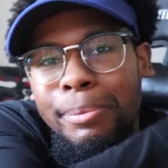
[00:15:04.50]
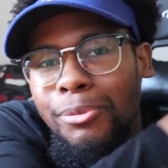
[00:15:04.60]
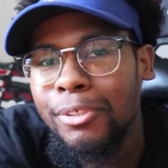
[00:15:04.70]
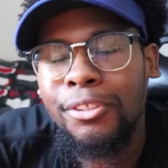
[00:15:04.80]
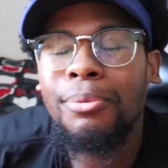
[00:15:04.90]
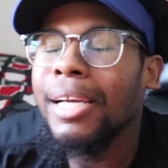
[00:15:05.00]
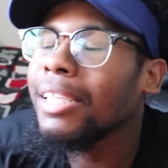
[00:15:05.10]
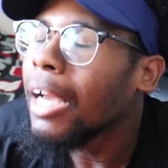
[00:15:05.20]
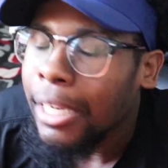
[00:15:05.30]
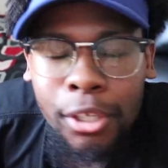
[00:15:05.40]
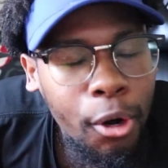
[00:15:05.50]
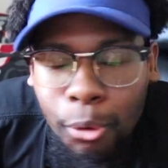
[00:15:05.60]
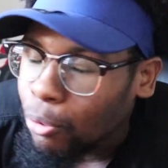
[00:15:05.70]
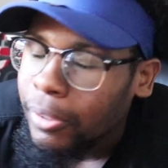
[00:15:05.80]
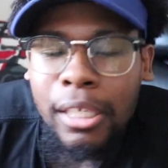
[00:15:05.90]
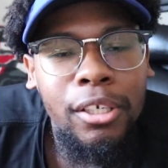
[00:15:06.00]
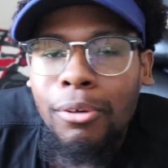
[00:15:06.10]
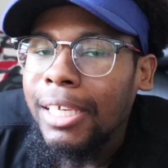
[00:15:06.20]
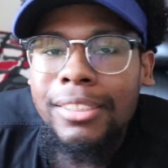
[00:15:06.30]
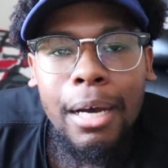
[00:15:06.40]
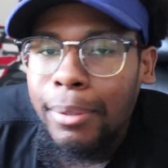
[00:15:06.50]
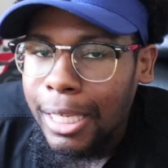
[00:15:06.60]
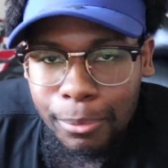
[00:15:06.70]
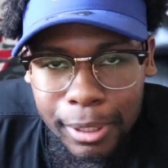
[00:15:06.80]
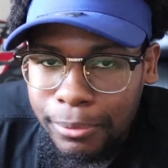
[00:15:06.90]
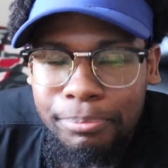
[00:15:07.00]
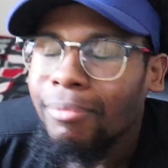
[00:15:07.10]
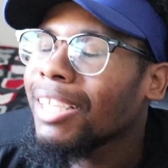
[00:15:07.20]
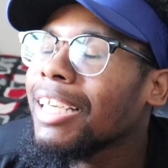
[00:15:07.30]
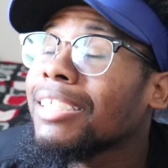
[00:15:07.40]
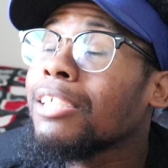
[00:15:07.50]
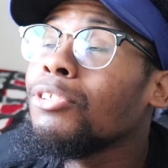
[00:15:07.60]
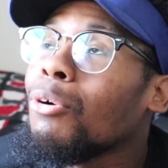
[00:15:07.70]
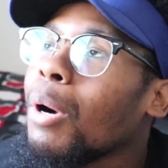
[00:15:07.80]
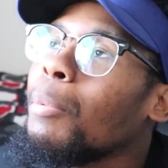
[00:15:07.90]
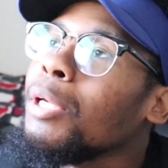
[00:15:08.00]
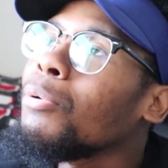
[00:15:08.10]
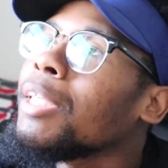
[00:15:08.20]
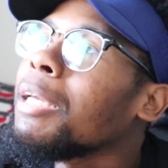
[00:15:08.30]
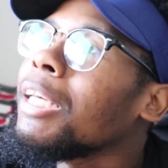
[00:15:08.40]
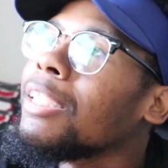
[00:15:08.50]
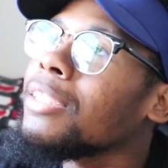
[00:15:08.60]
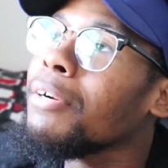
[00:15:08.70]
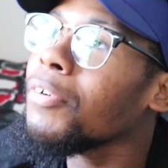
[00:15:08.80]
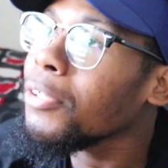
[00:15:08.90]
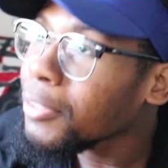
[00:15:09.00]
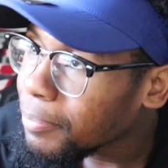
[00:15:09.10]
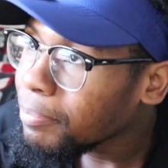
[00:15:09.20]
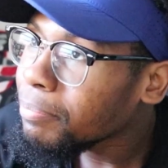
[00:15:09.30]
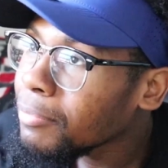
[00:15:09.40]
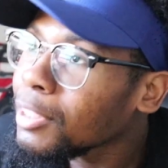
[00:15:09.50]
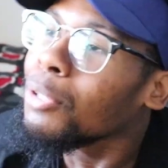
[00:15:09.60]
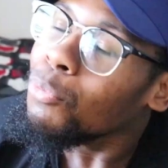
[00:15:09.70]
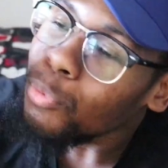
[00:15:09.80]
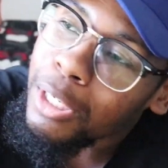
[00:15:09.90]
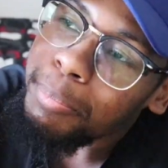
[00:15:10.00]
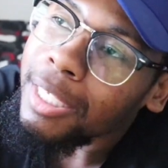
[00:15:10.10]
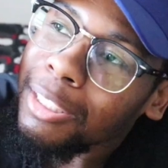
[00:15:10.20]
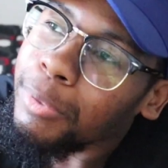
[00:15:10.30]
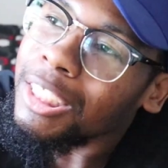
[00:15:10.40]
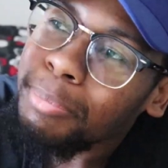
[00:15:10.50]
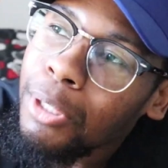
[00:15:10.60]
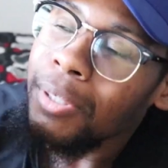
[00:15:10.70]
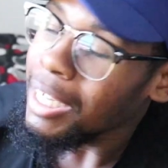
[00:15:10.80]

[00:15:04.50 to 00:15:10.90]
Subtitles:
rip through the thread. No, that's not where they went. They said, you know what, we gonna take it a step further. We're about to explode.